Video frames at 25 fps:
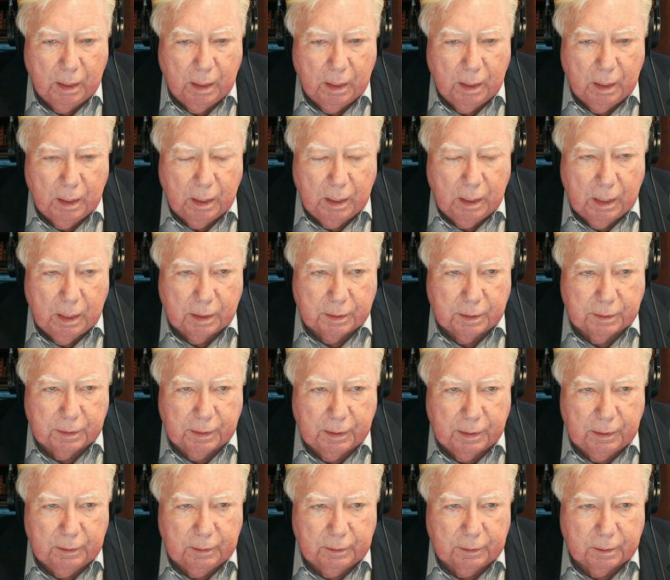and
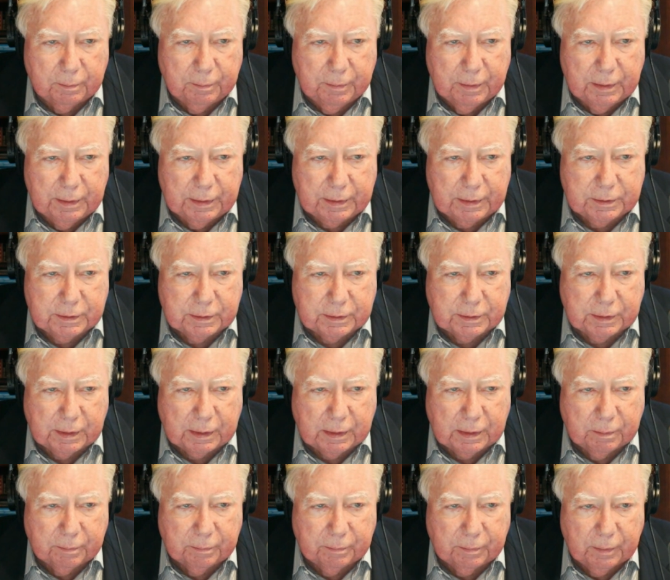the Middle East is
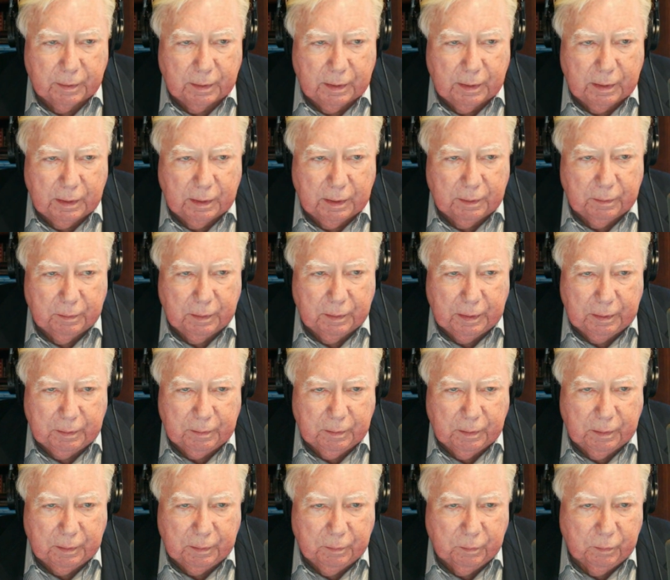the
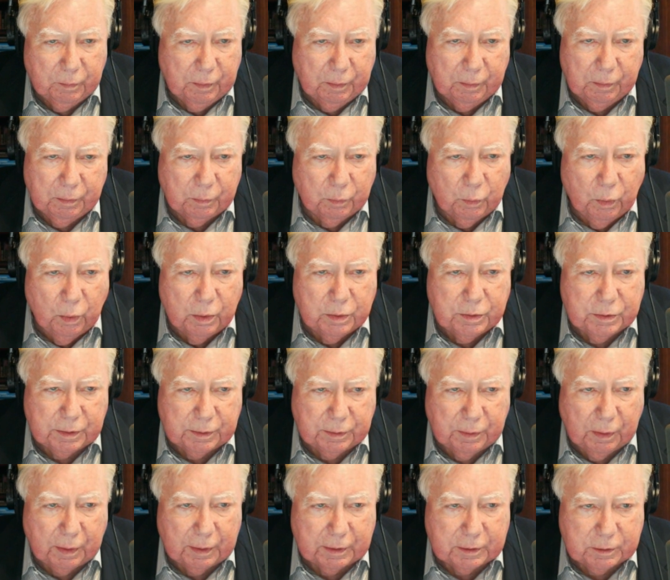wars
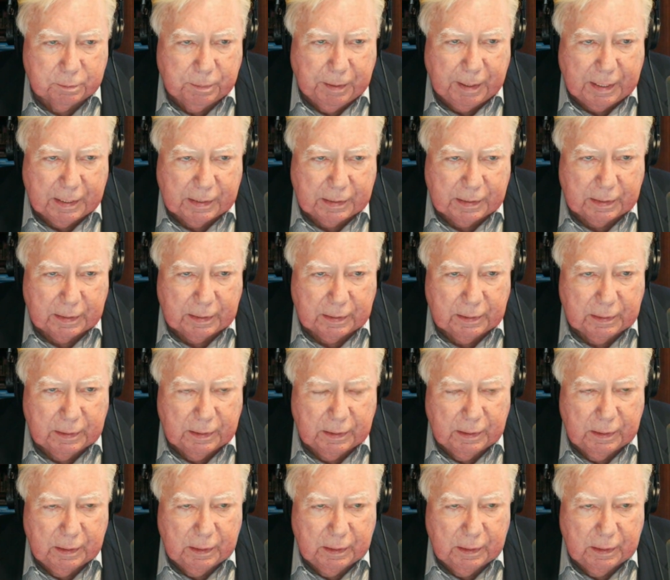are expanding.